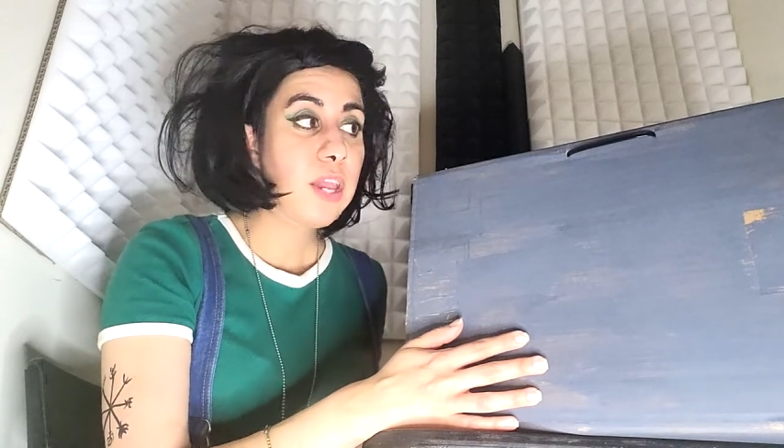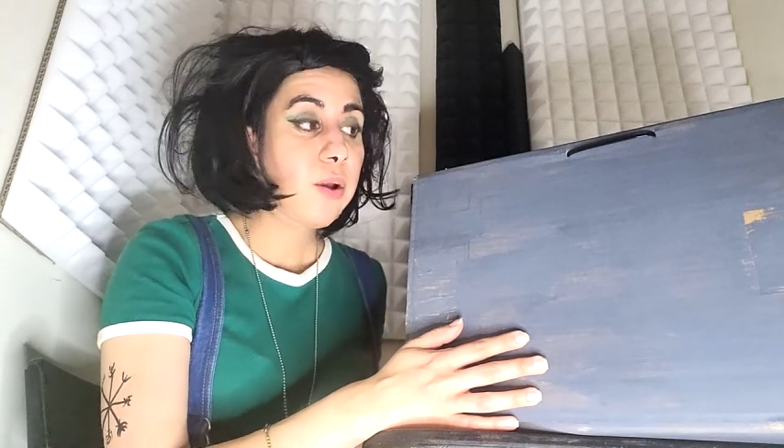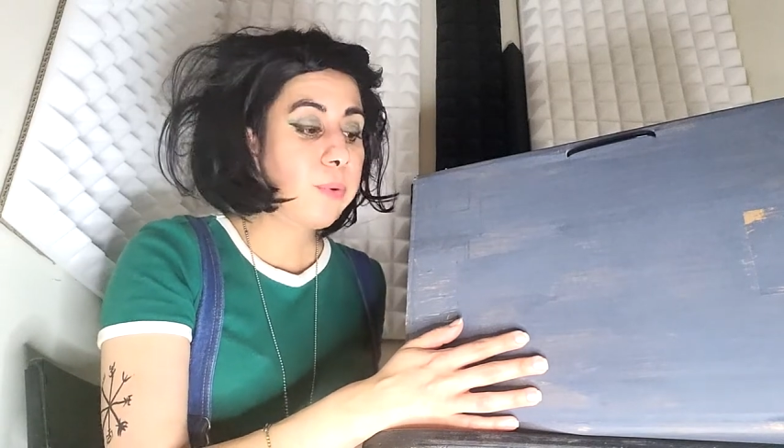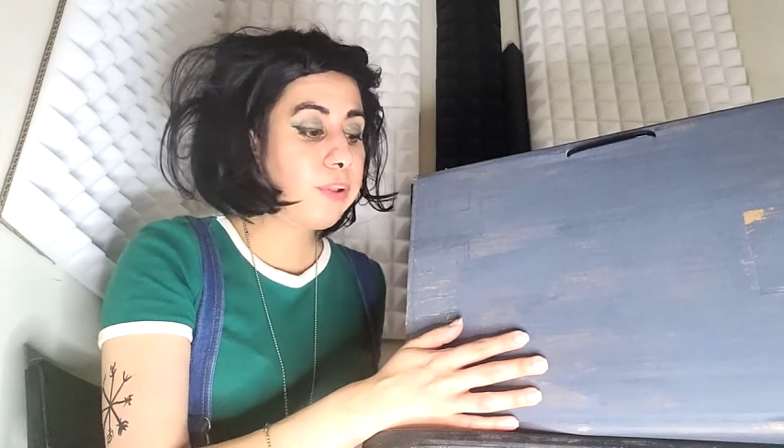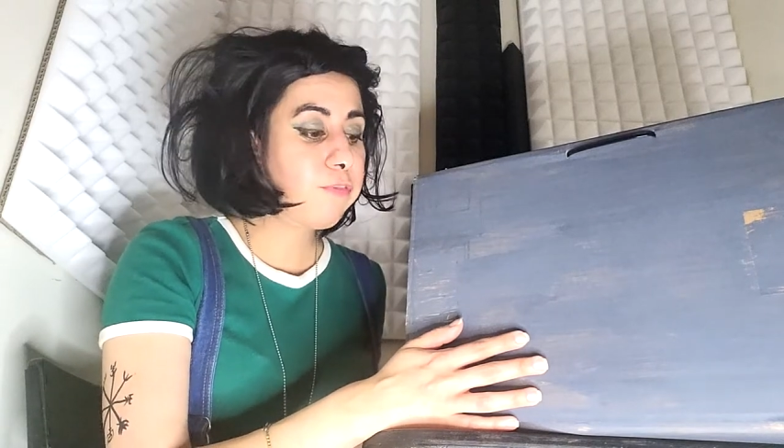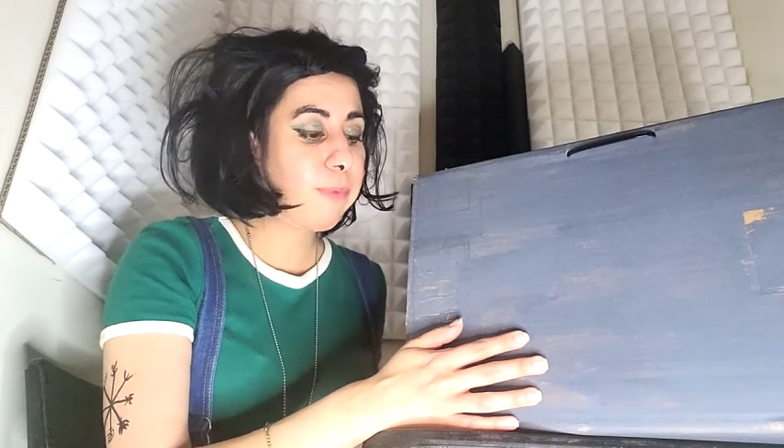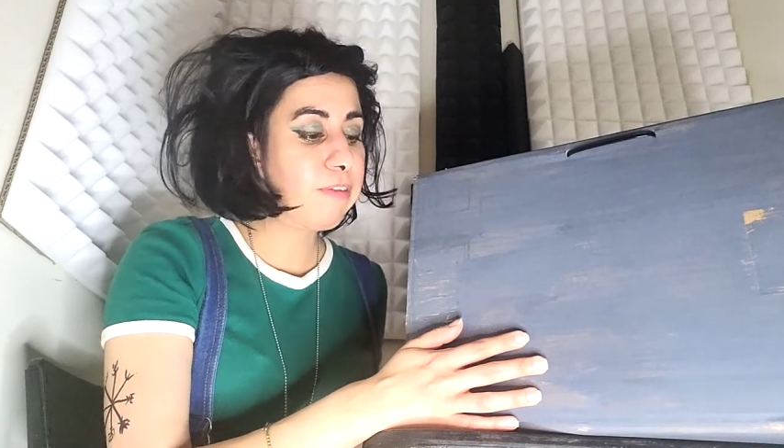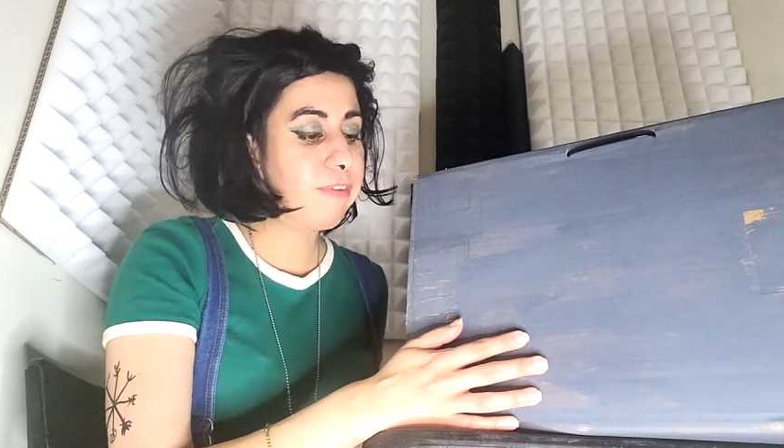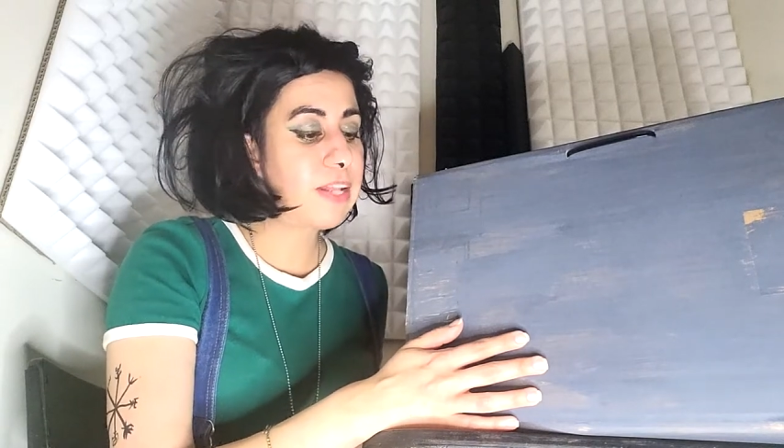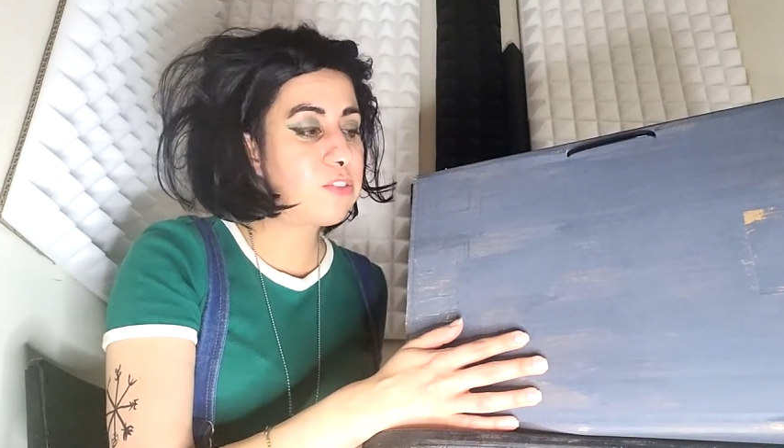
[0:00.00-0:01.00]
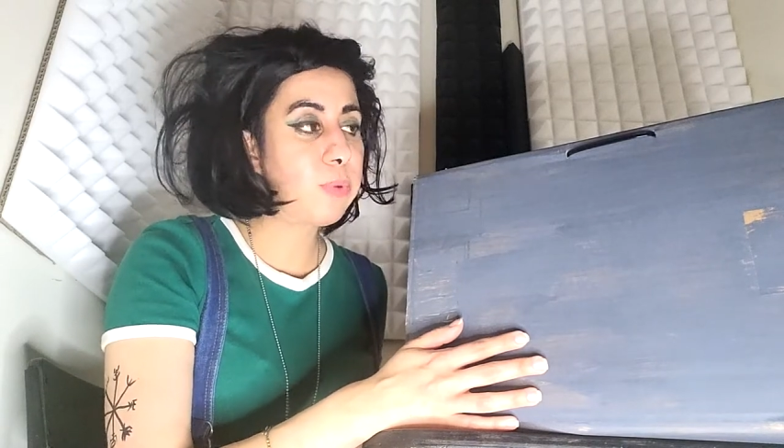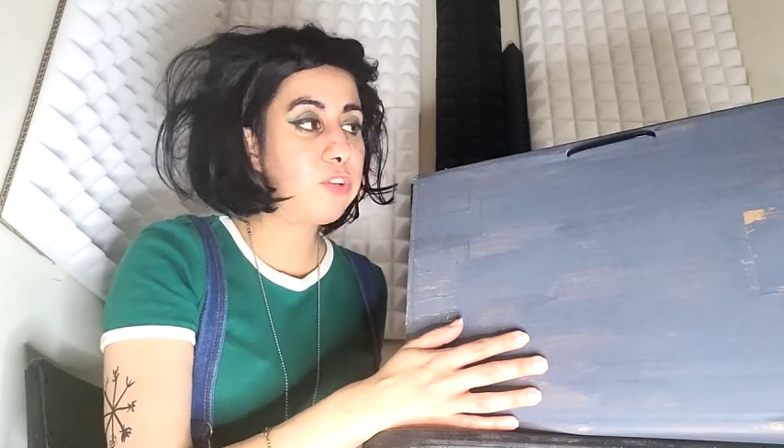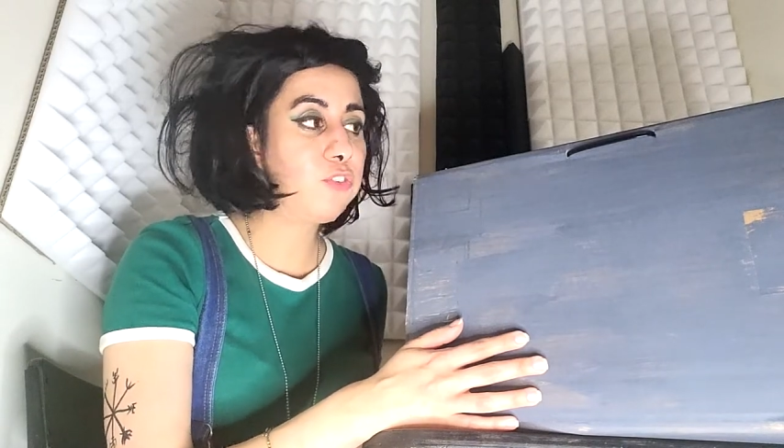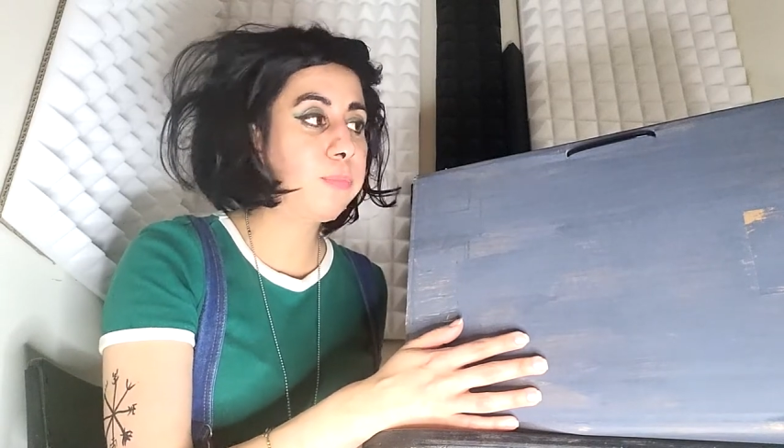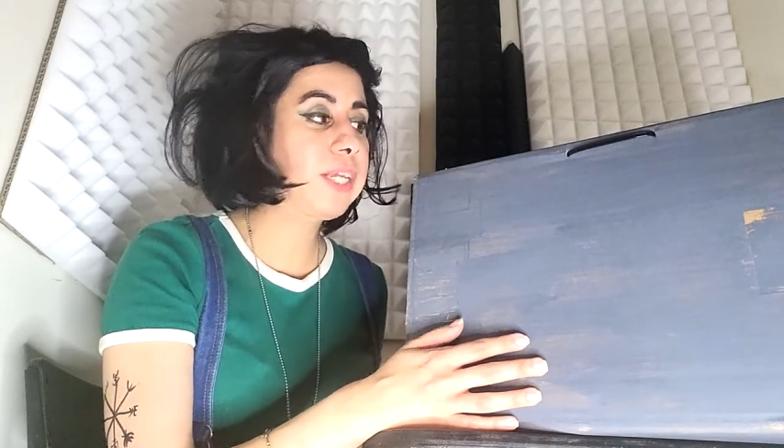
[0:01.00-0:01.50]
one of my fans
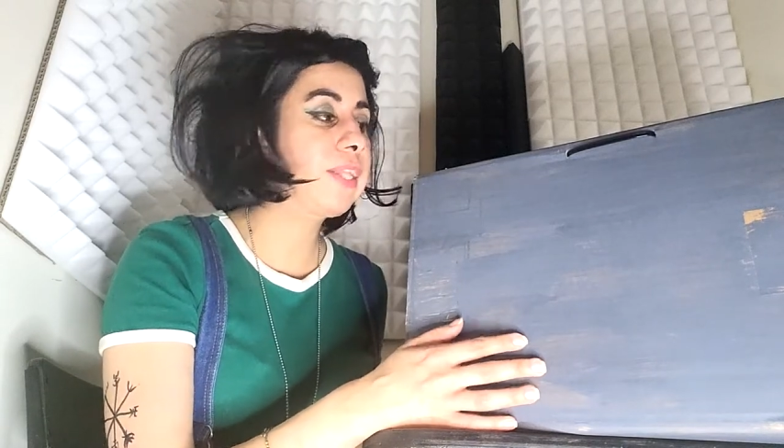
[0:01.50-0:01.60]
watched me on a